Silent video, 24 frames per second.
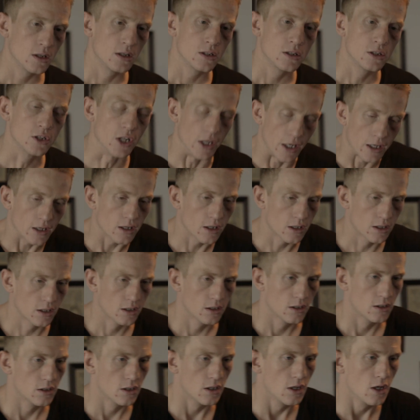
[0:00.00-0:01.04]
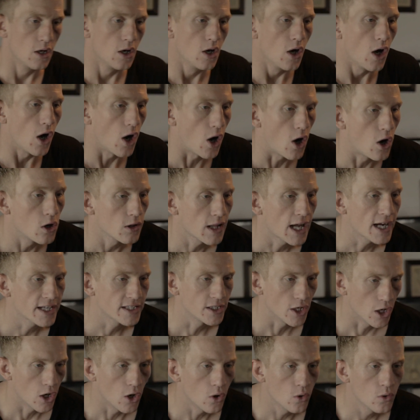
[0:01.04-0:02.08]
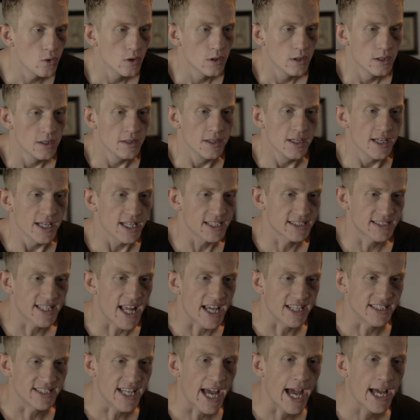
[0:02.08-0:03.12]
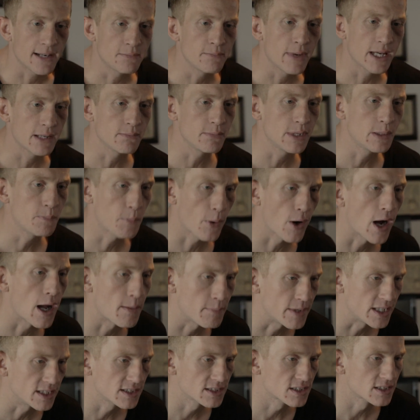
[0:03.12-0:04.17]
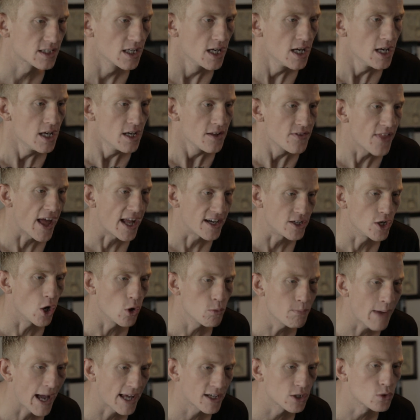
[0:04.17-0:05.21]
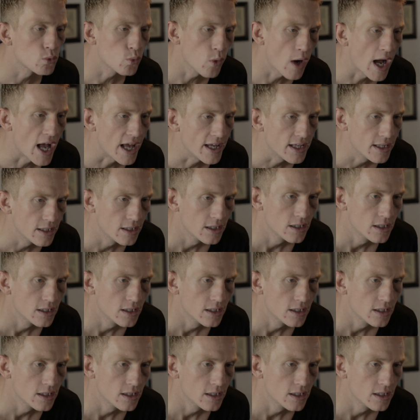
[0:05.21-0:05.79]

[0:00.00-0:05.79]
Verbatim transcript: Look. All I know is that dad made me promise that no matter what,